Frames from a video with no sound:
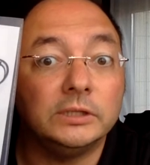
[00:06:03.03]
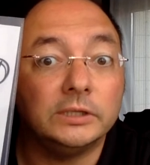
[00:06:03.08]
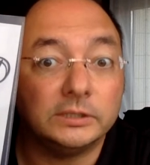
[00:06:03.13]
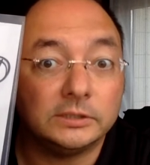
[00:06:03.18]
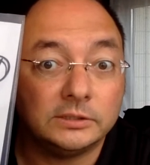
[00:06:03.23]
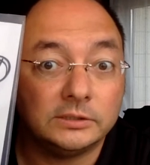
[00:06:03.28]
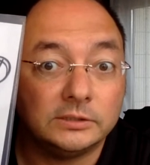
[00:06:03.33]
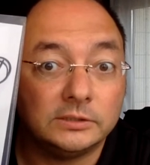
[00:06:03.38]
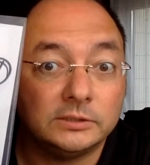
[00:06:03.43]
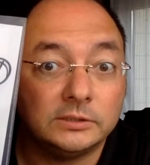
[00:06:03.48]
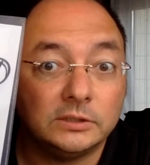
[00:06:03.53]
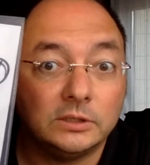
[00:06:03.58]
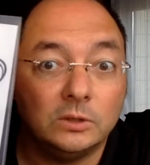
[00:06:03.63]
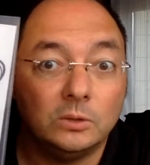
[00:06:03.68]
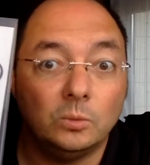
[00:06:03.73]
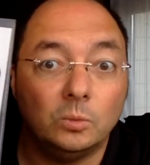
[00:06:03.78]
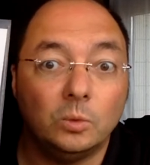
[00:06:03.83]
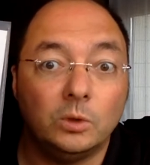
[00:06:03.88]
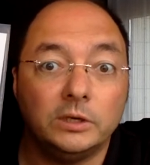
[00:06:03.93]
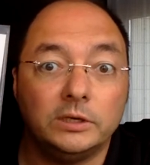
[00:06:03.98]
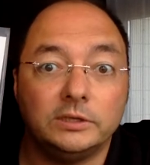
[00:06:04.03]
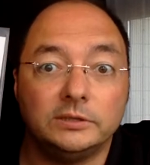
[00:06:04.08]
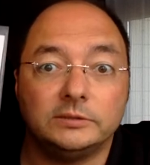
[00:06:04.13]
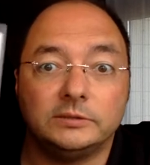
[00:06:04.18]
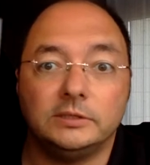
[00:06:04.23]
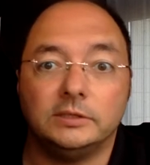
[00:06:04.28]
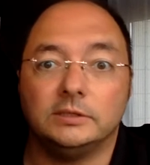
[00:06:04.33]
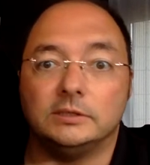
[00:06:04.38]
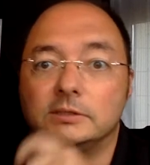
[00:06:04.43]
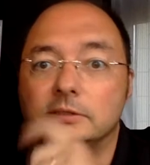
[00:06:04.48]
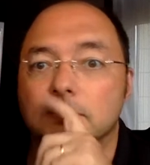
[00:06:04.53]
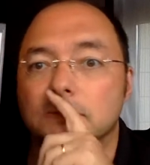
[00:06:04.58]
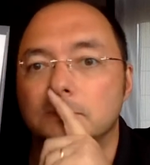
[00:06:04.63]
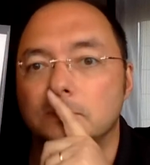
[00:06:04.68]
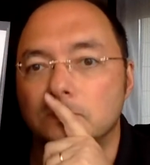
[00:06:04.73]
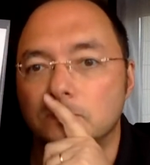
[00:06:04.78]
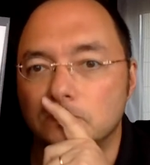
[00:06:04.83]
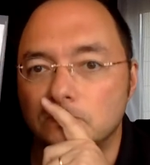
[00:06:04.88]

lists. What is this?